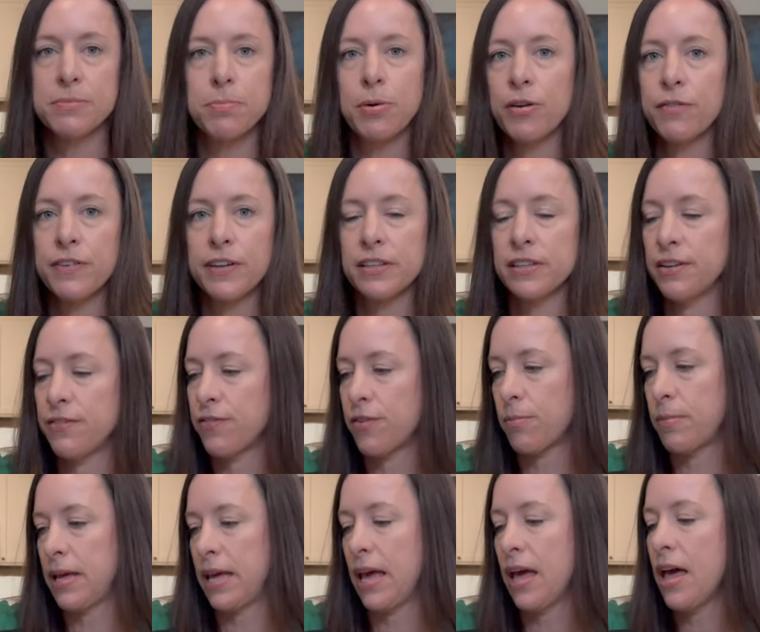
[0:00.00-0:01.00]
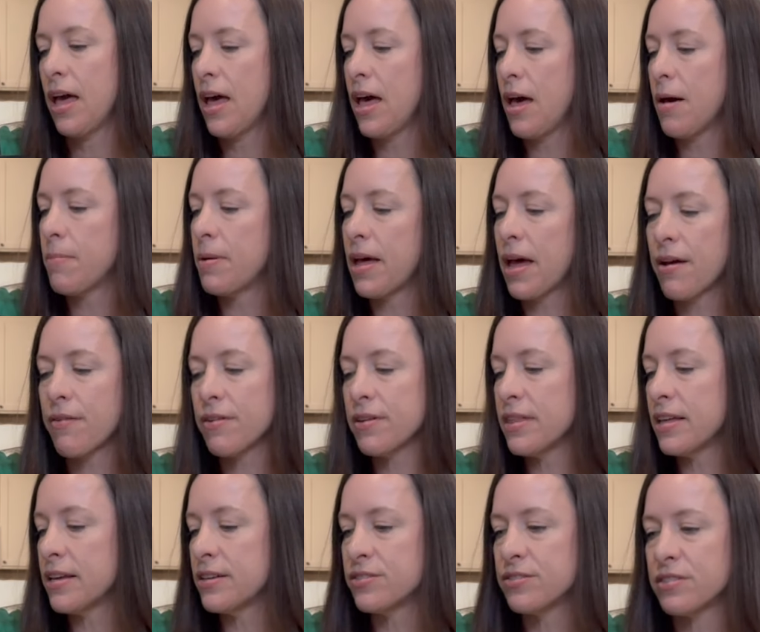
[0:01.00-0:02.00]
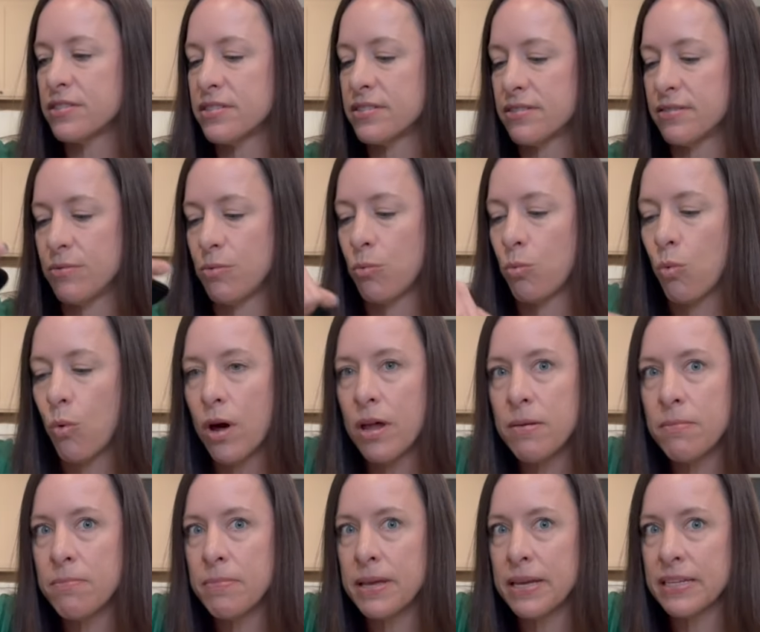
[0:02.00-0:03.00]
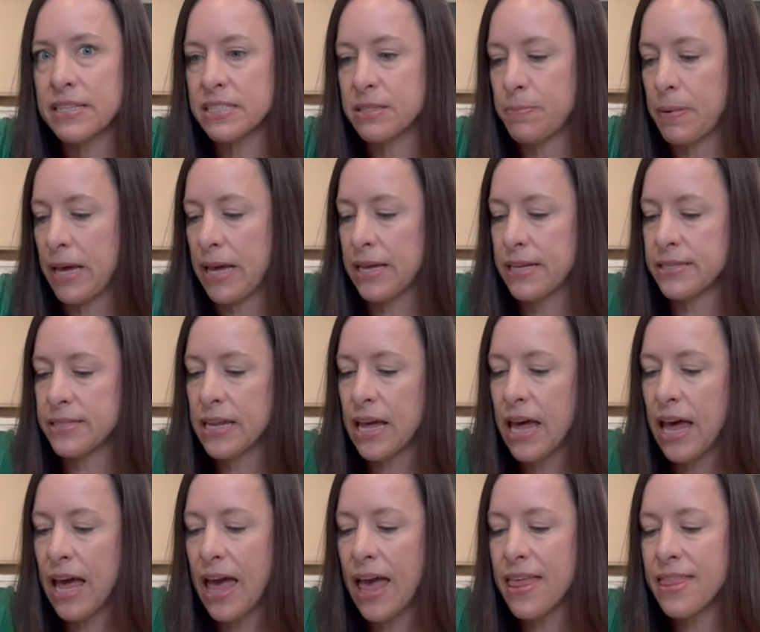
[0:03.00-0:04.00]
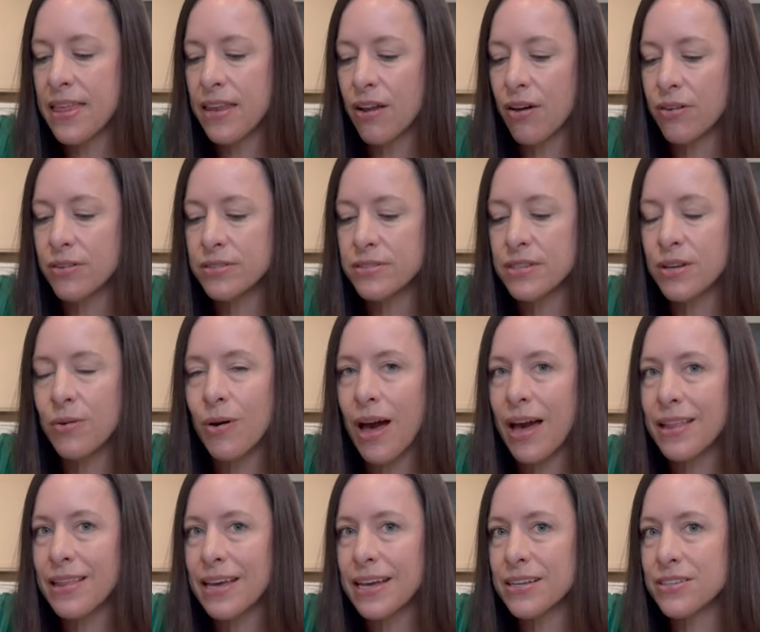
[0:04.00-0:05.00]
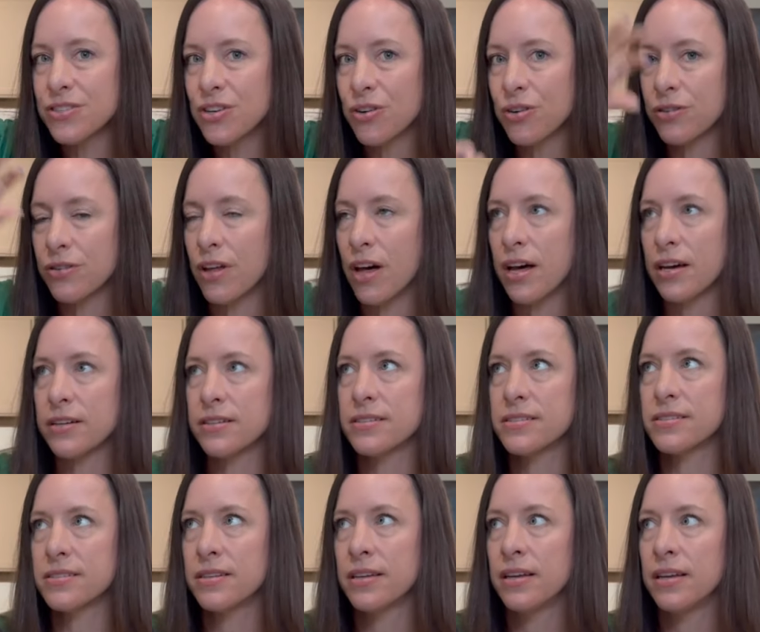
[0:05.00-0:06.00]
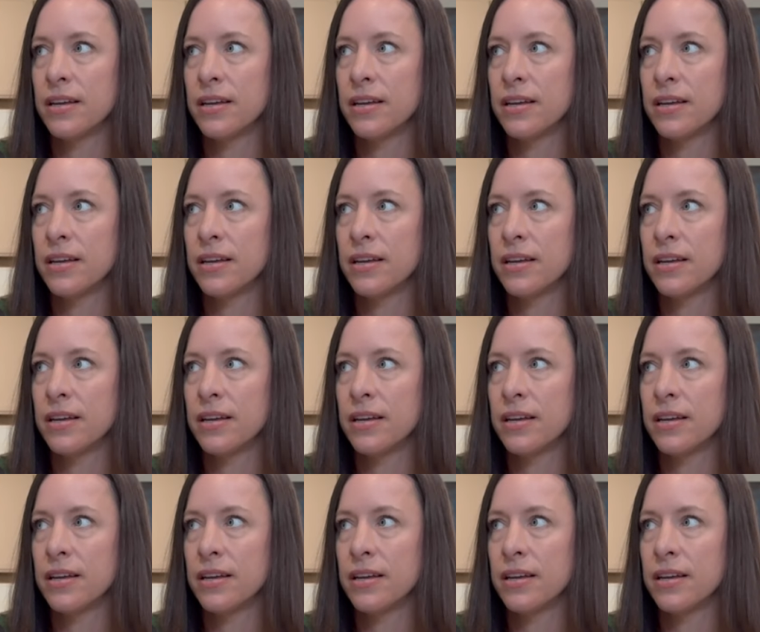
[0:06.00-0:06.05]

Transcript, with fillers: perfectly for me. But everything is just one big space. And then also, I like turn locks.